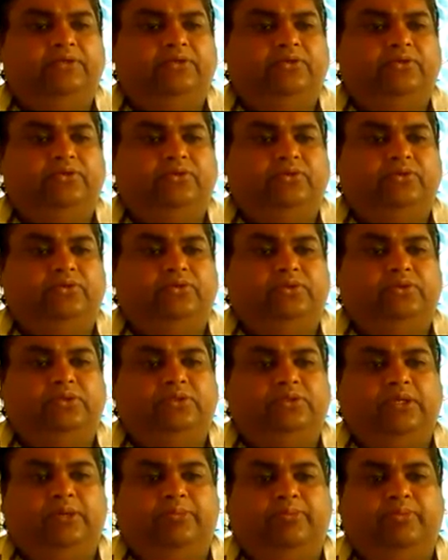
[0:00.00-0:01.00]
So
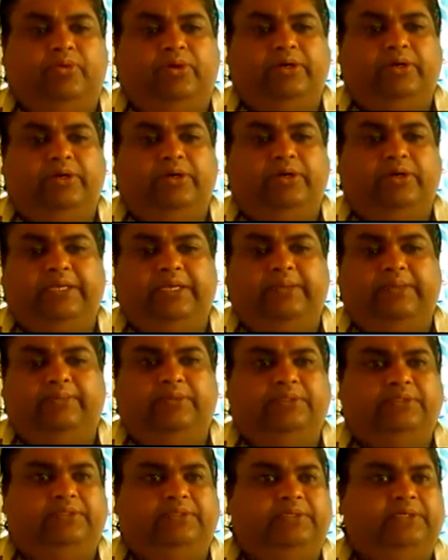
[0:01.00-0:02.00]
these are points A,
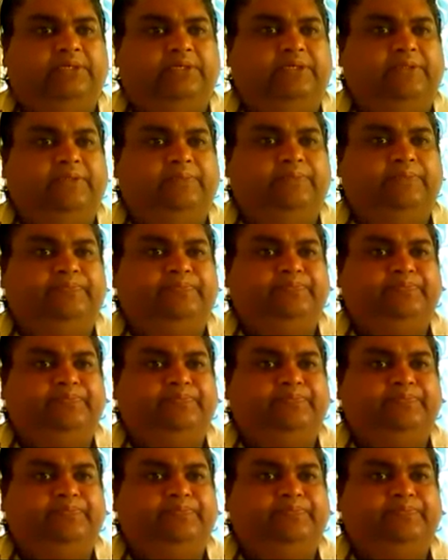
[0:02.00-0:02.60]
B, C, D.